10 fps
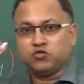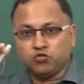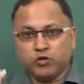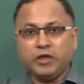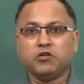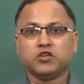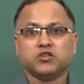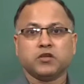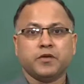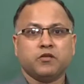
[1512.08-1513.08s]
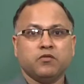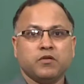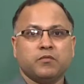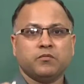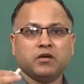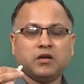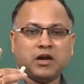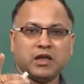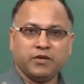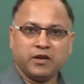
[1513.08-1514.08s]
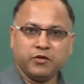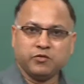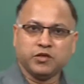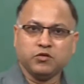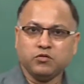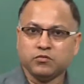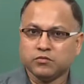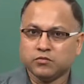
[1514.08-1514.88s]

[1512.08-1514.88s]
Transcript: two equations of equilibrium are available with you